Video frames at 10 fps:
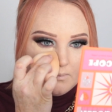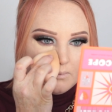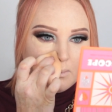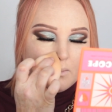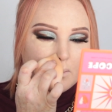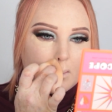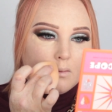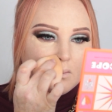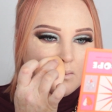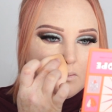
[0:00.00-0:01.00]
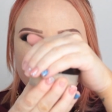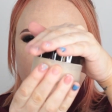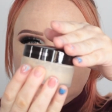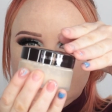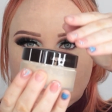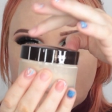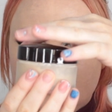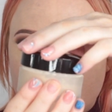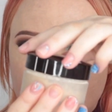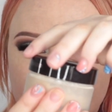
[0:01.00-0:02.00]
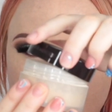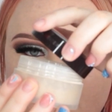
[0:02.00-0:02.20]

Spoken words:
To set that down, I'm using the